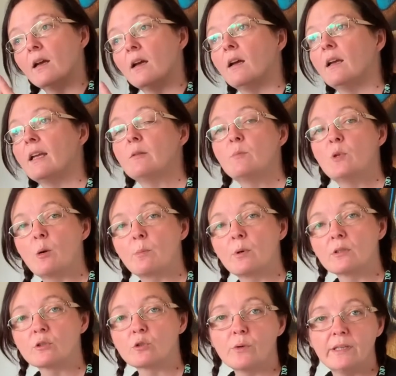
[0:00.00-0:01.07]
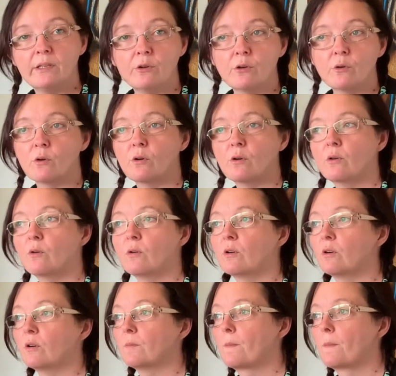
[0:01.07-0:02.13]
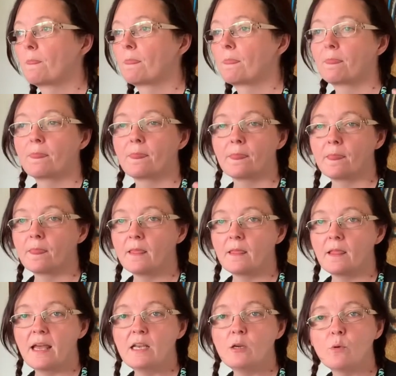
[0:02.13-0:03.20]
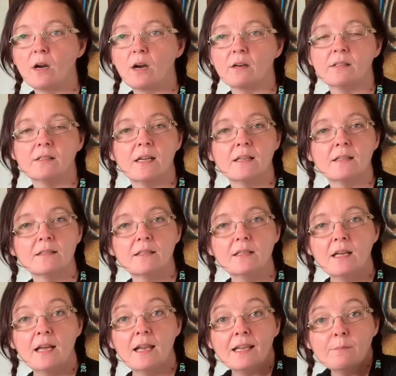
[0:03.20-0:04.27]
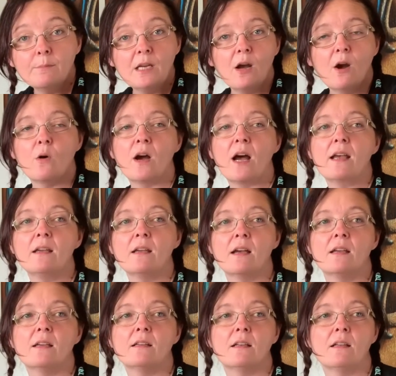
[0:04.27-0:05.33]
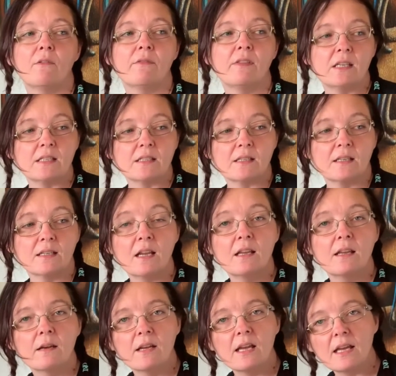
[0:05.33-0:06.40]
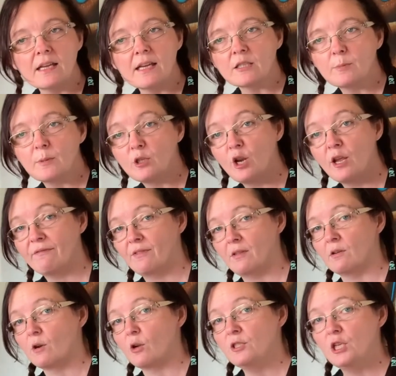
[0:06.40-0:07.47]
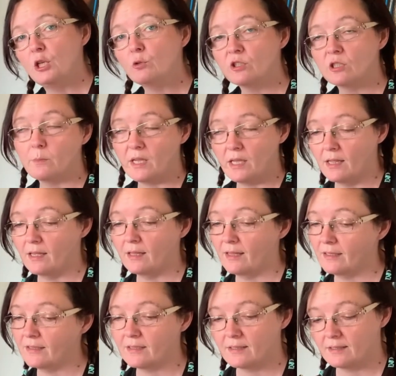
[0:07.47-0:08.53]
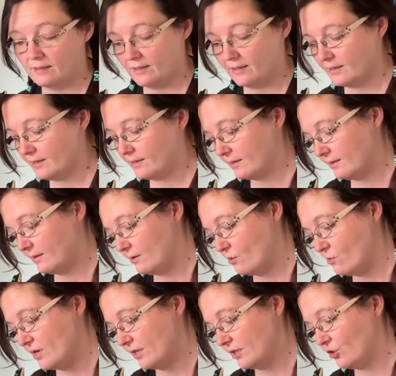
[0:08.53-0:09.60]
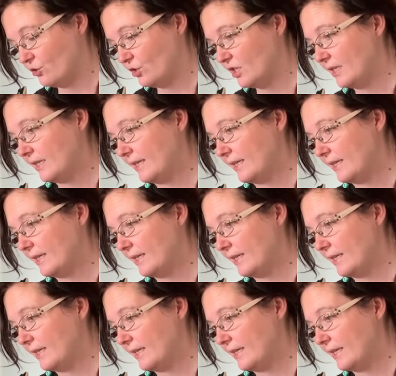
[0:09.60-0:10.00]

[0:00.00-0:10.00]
hit me up on Twitter or anywhere, and let me know. I love these, and especially if they're not new to me, that's always unique